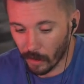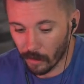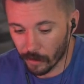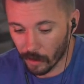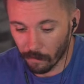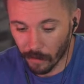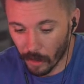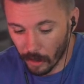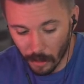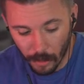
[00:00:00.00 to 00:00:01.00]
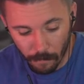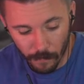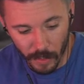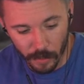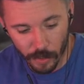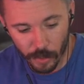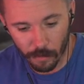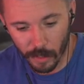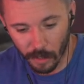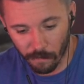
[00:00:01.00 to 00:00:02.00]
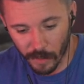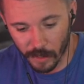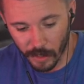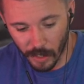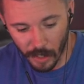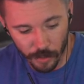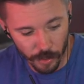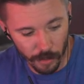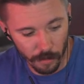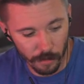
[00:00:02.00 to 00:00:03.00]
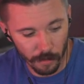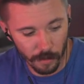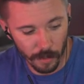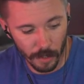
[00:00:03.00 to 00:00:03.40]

videos of the ensuing investigation,